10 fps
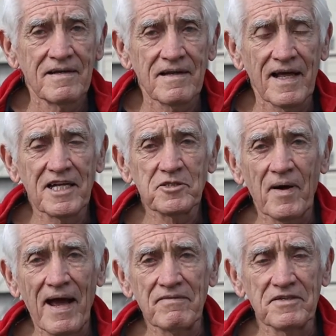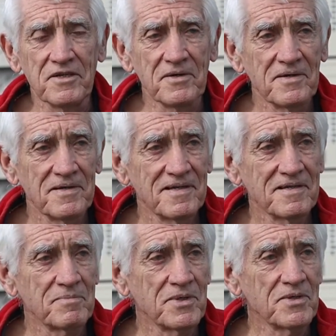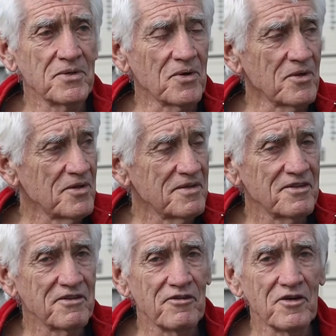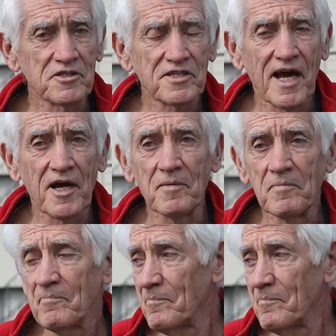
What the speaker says: Landsborough Avenue at Boondall, the first home.